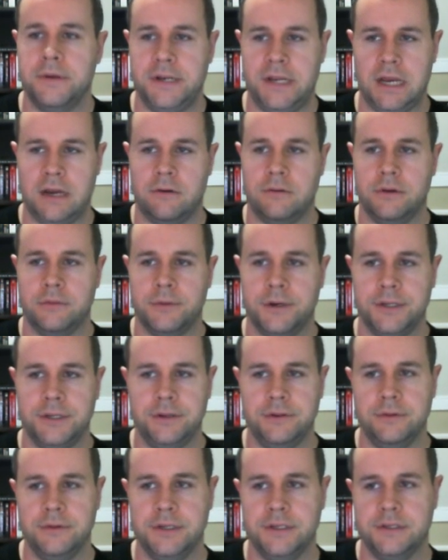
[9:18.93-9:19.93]
But now what I want
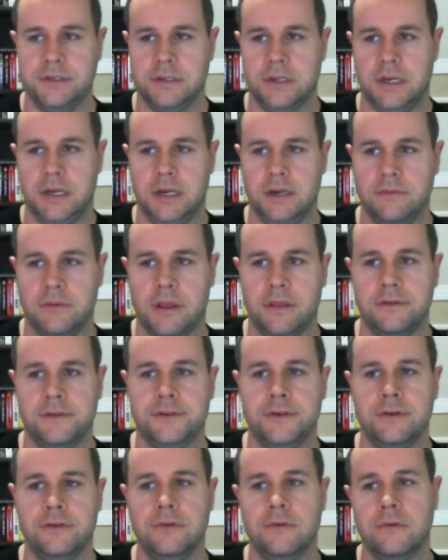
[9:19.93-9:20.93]
to do is, uh, rather than
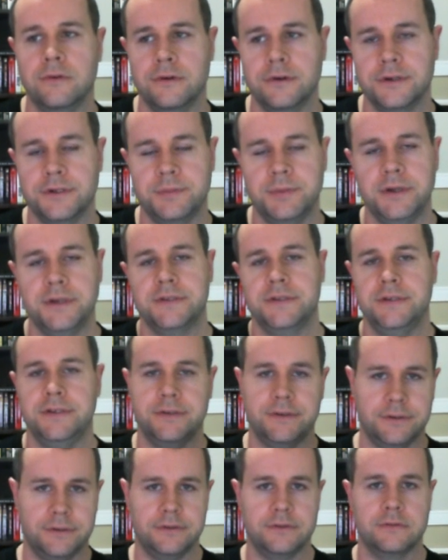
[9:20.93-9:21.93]
show you orders, because
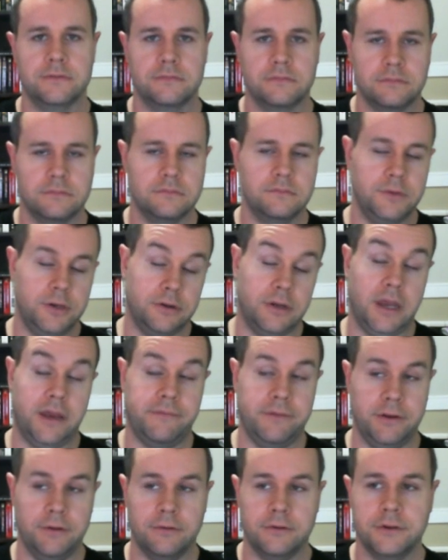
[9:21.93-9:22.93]
these are, we don't
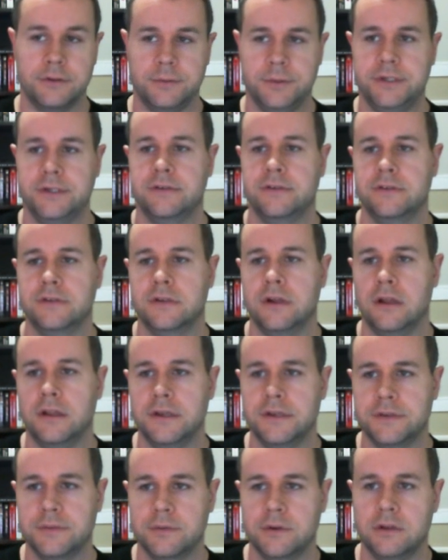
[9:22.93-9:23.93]
have any orders, we just install
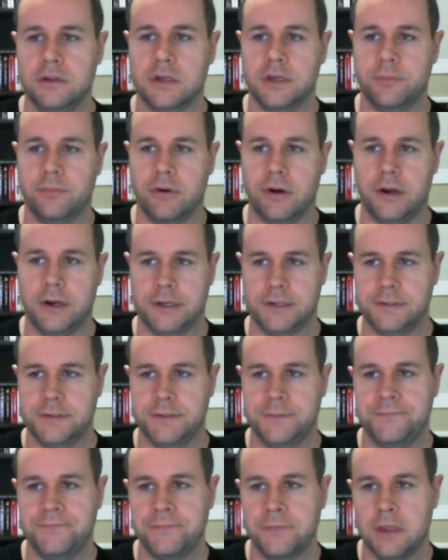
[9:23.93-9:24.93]
this, we're going to look at
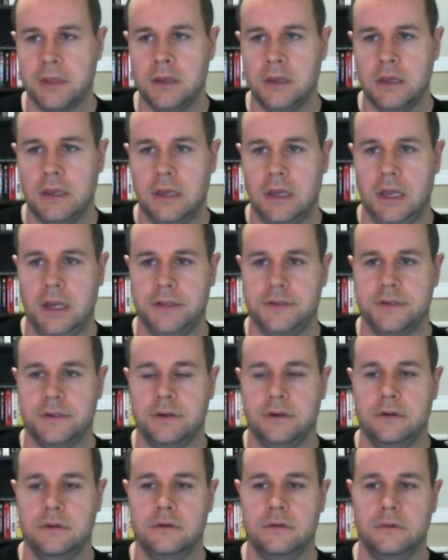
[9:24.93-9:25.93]
products. And
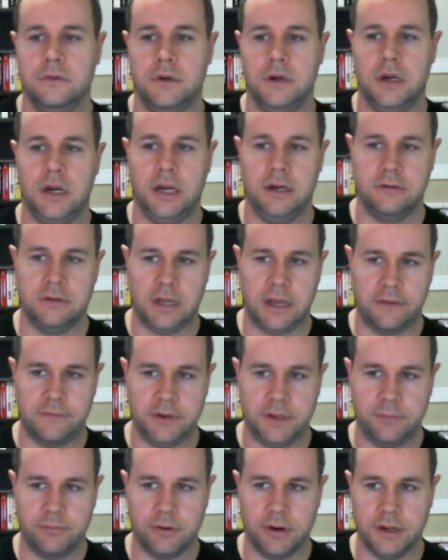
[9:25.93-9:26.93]
so I don't have
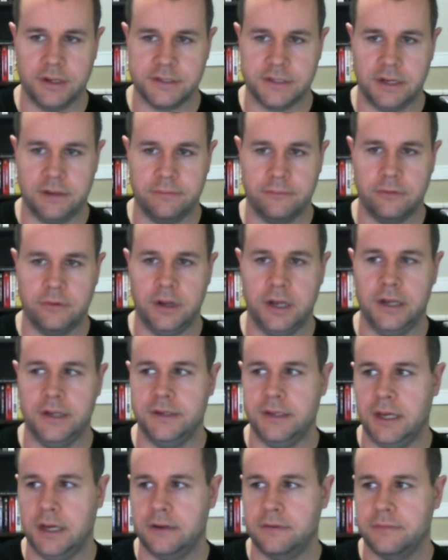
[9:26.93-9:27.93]
any products that I've
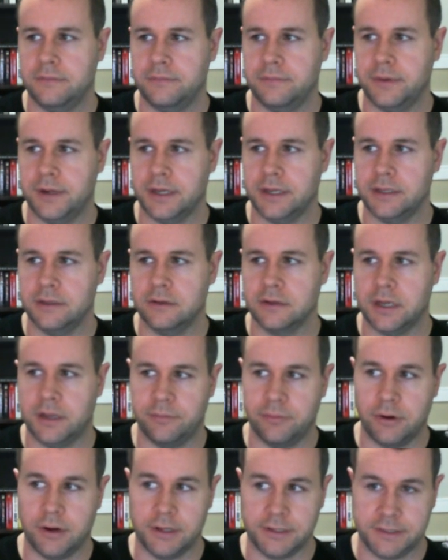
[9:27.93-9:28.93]
created yet, but I can look
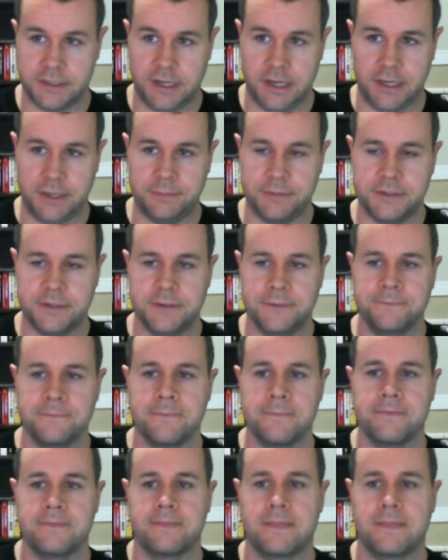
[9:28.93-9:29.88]
at product types.